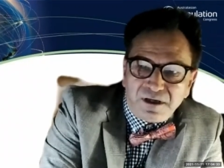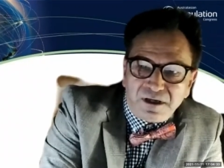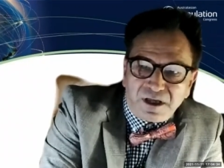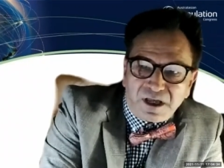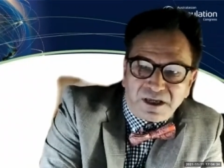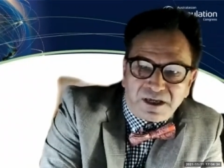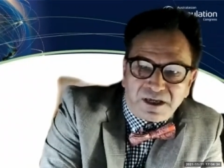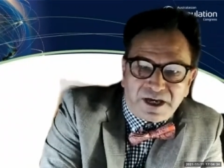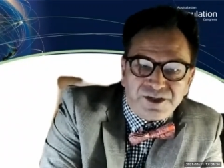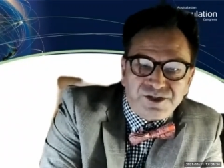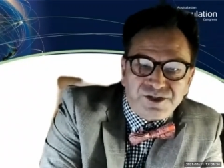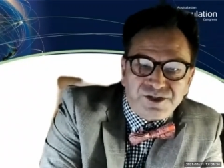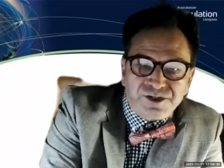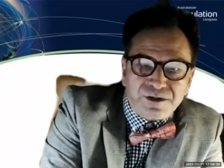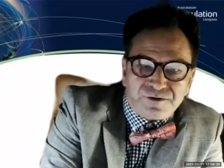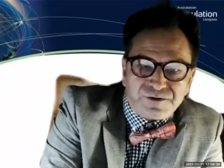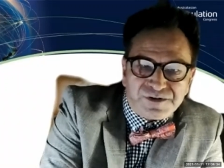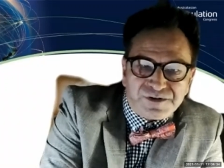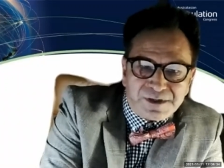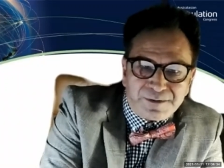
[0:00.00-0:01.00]
engaging
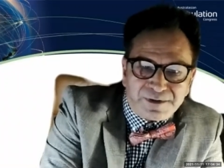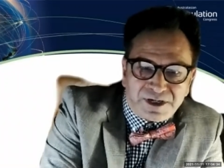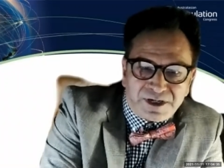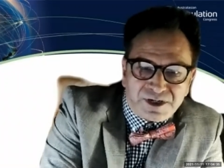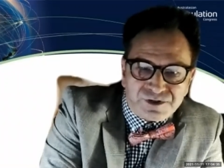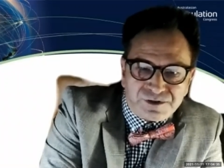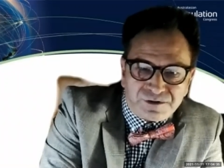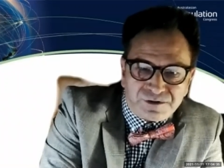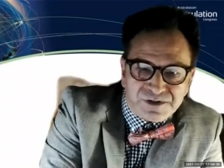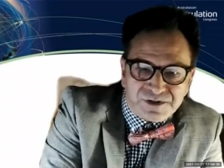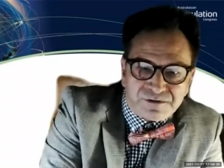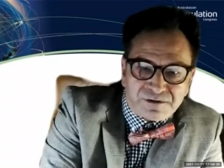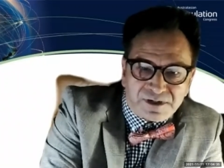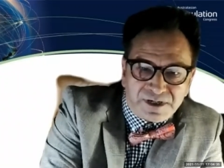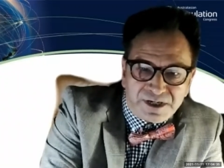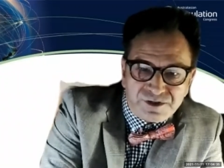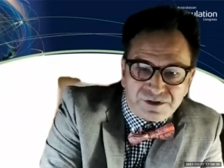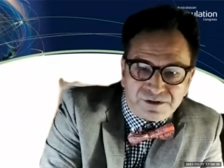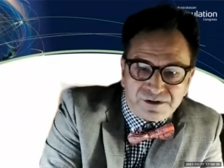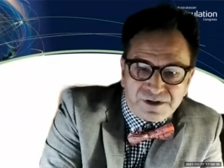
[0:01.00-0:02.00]
through Simulation
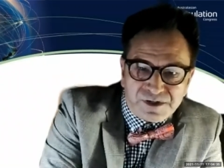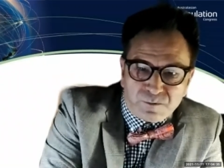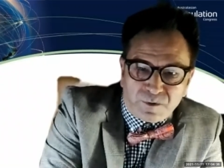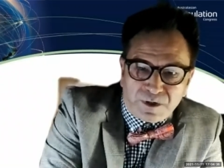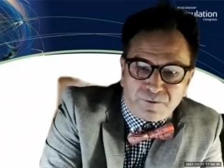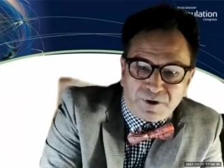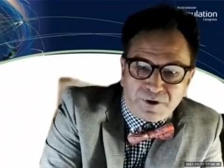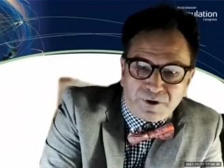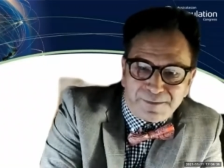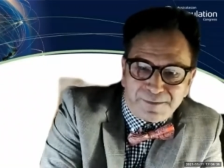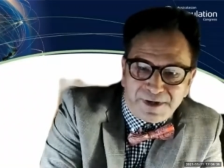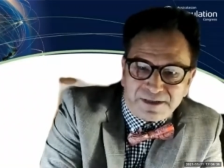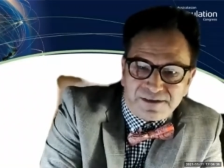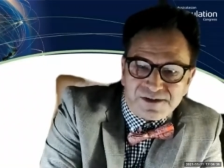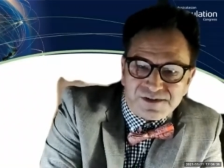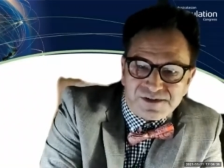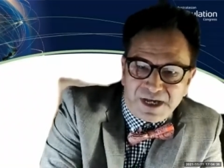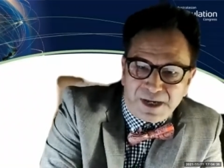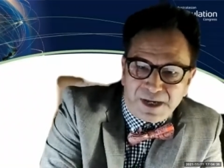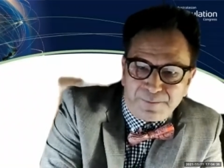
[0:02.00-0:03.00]
Australasia is one way to make
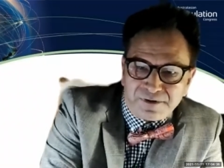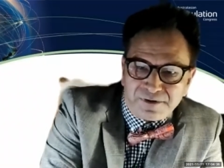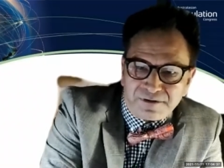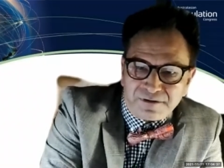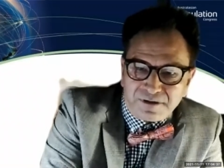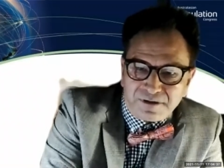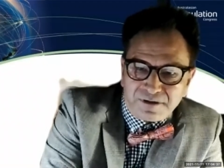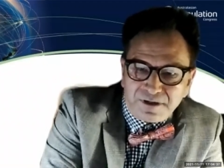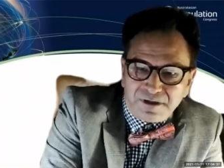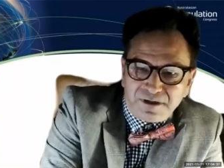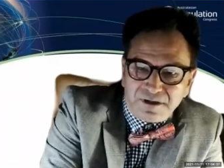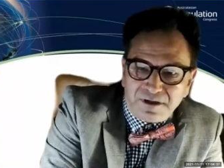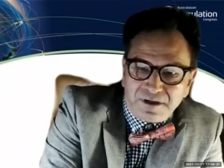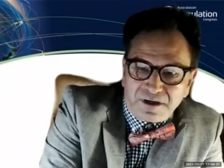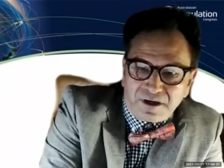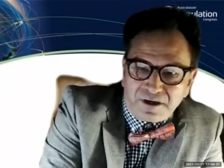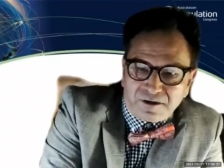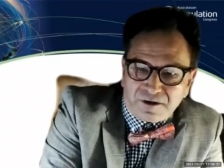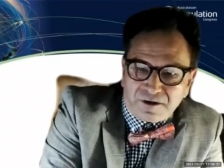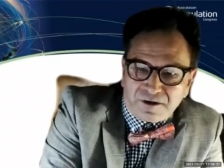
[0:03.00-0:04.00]
this happen,
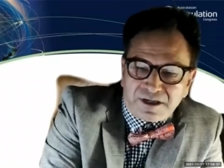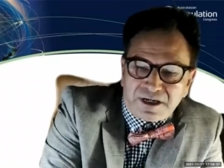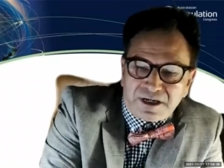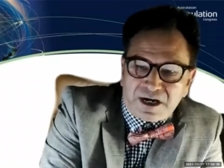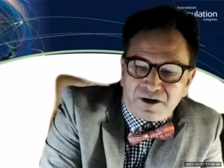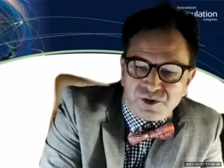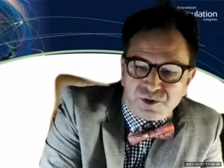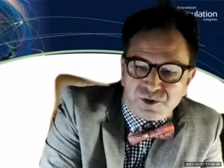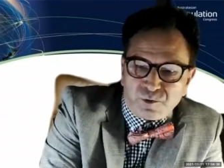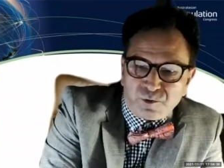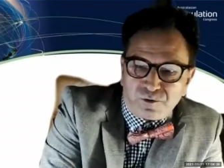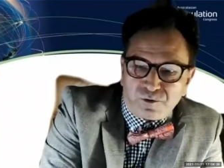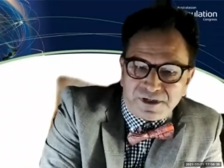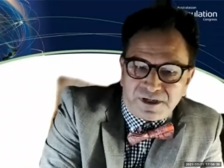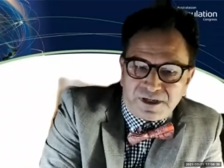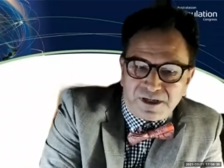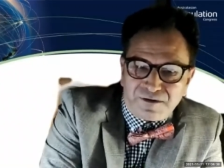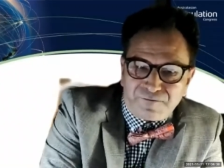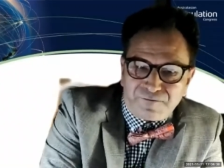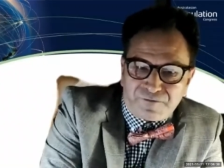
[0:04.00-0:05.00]
and I encourage you all to
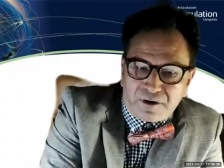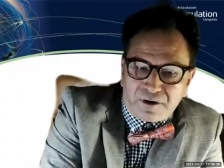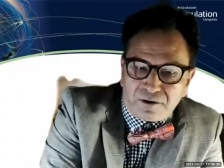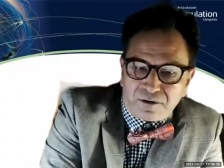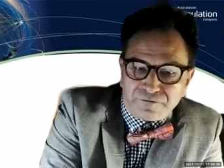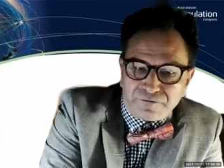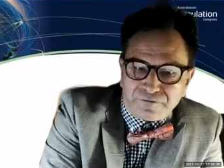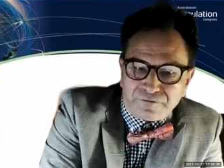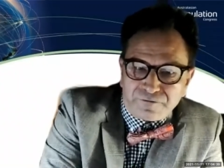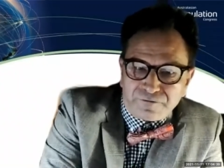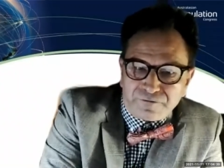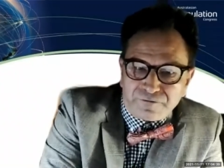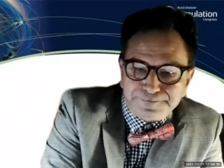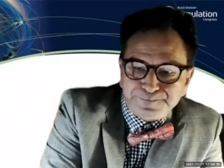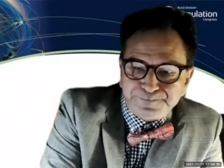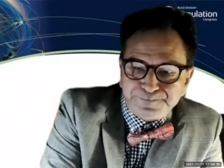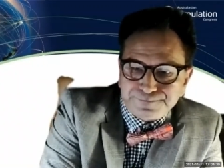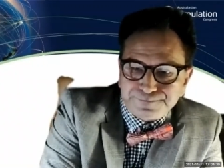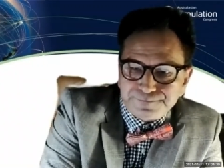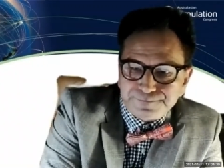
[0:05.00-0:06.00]
get involved.
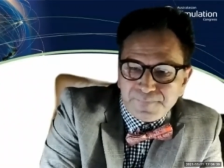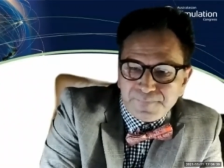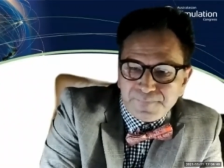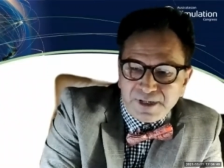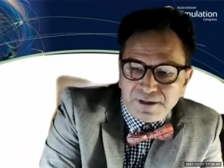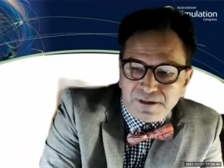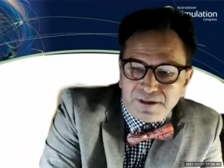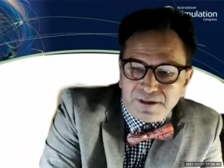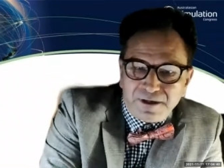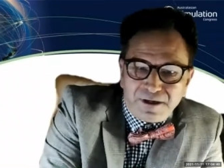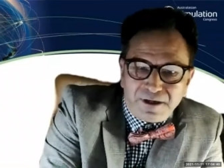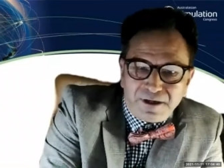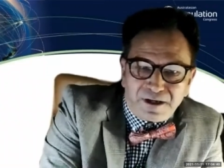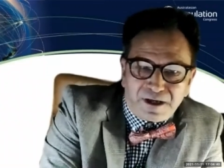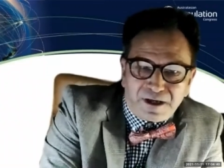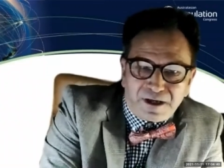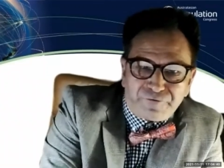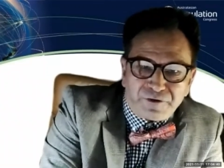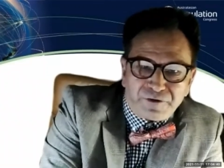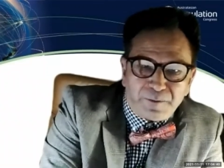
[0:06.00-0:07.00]

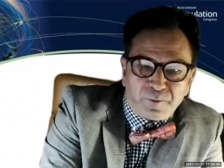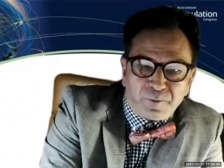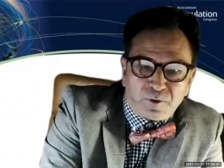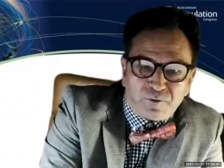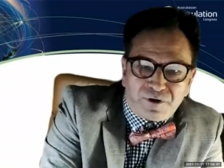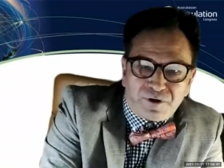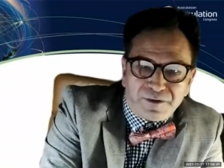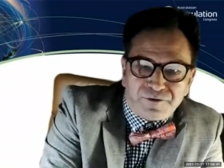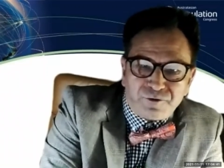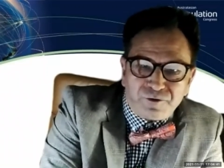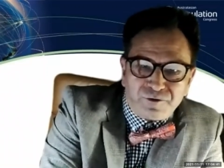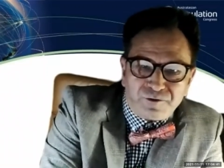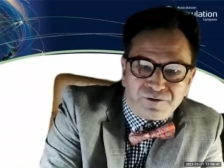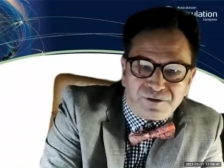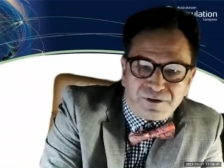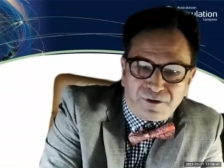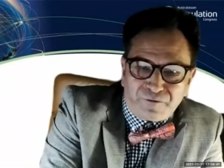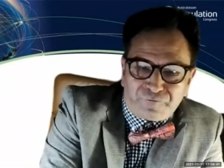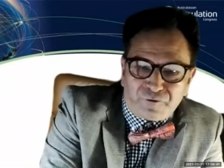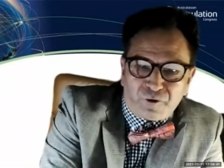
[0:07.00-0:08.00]
Now, Philip will run through
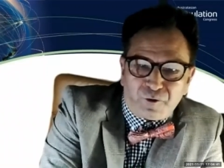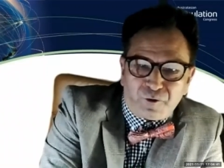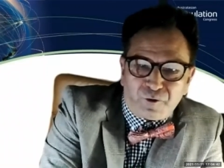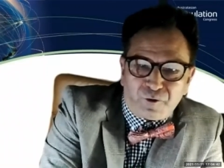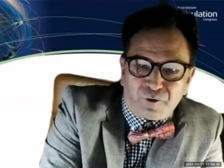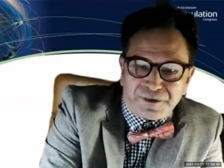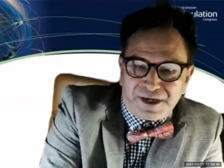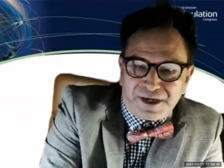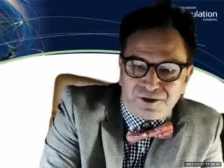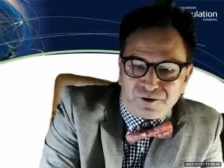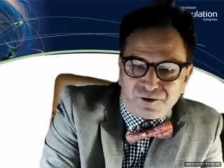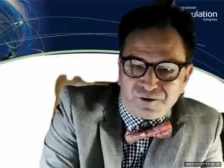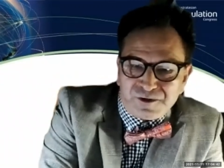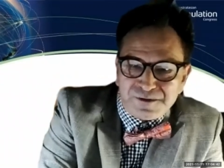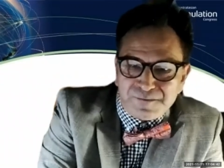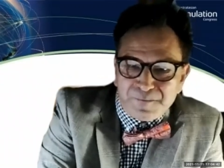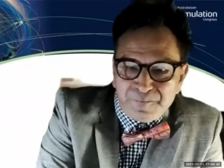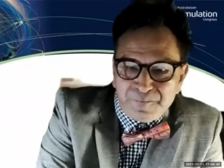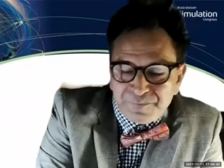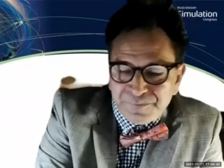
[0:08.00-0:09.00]
the formal thank yous,